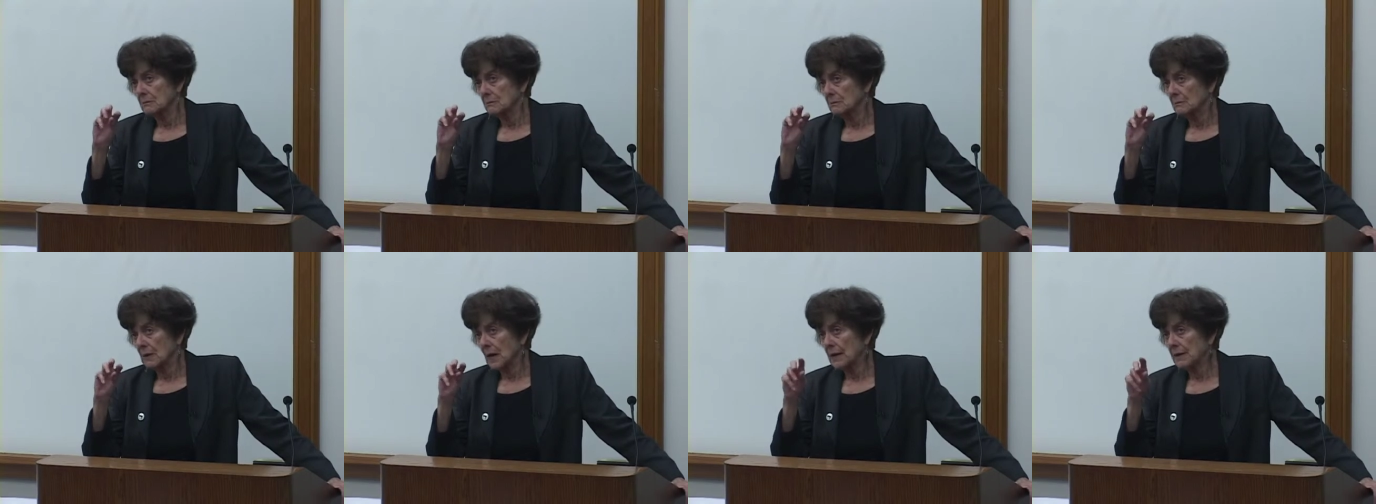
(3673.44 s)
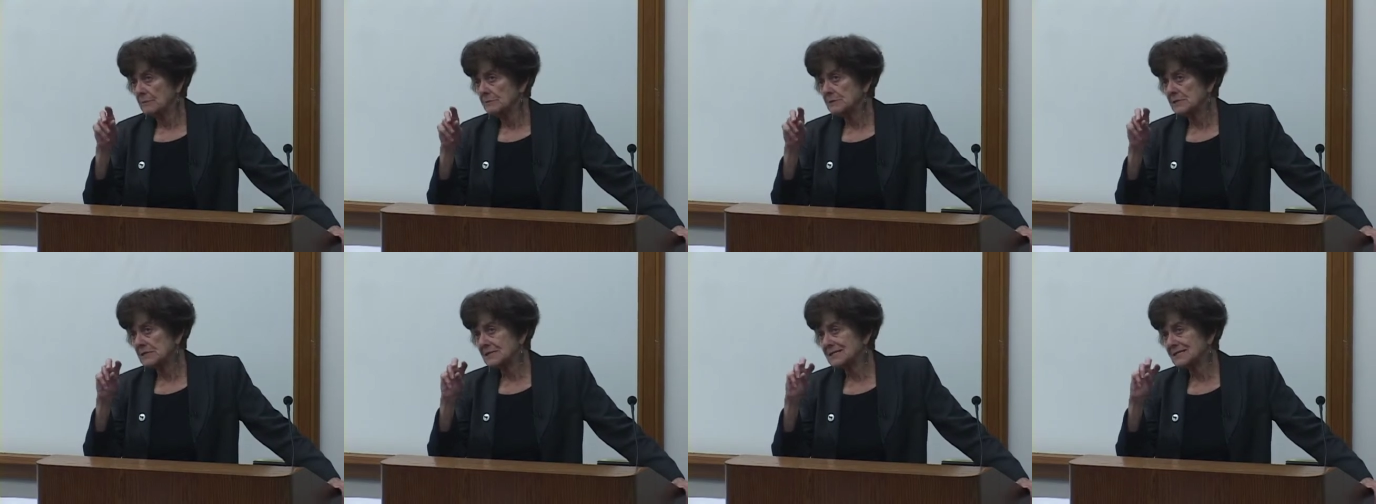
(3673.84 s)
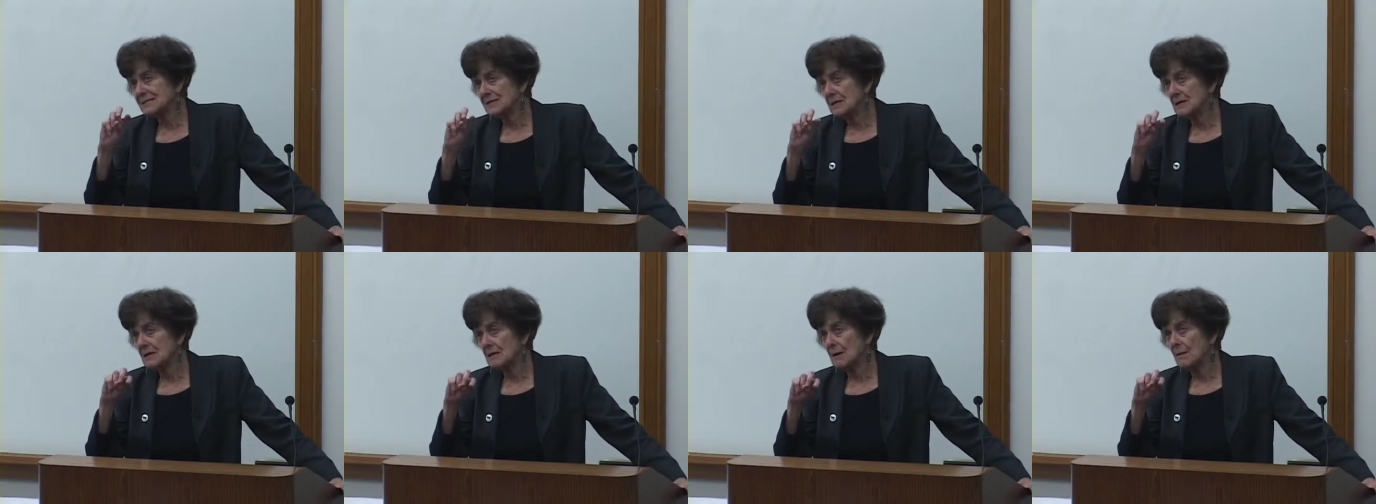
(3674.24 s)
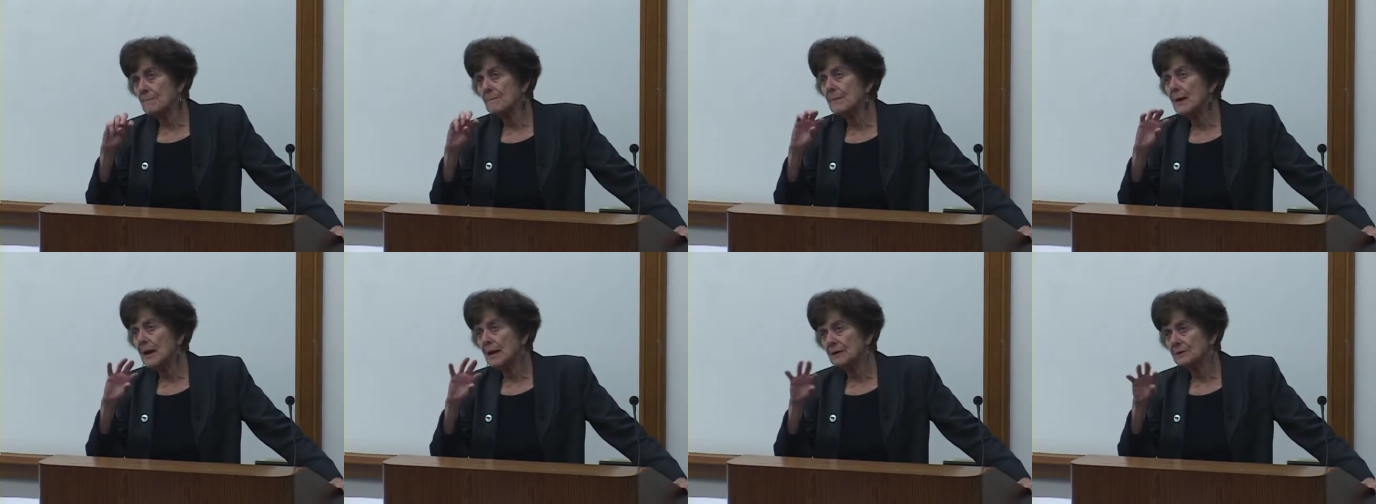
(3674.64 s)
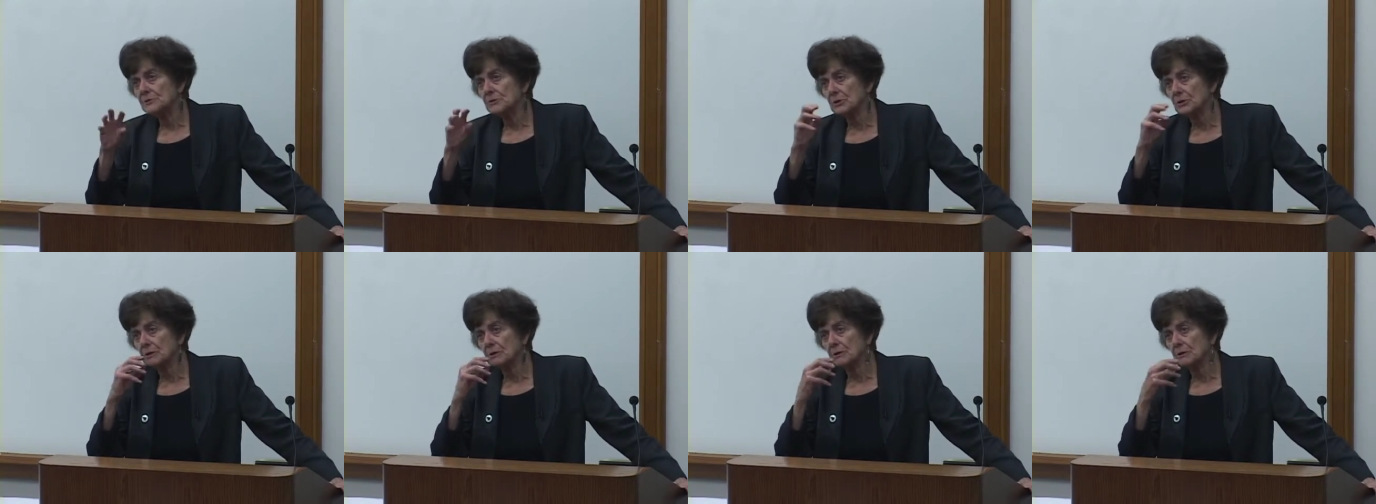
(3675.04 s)
I don't see a
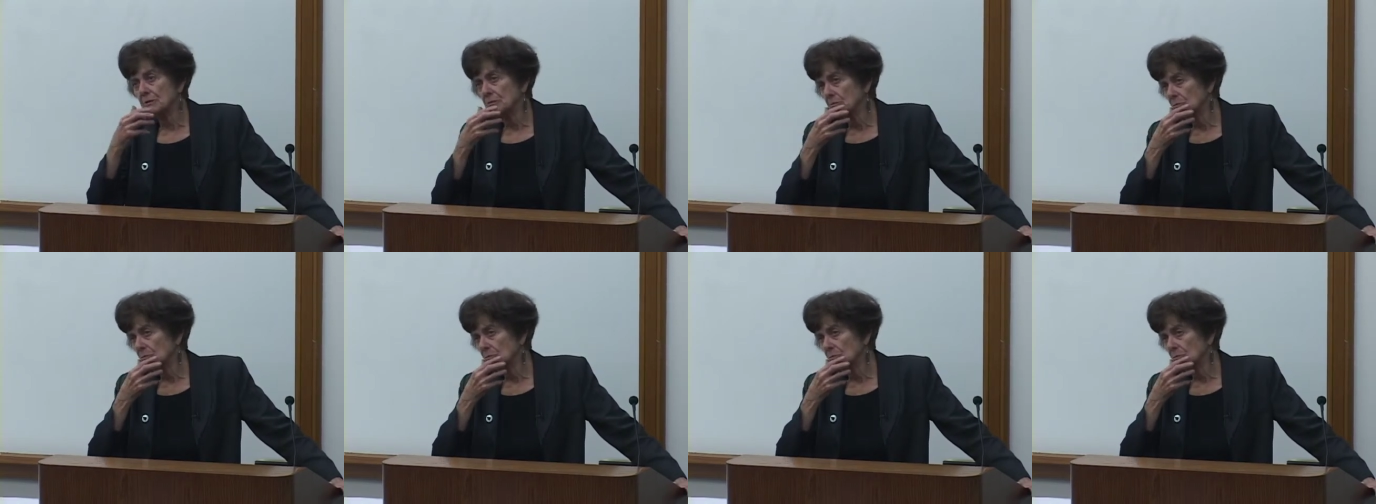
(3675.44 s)
major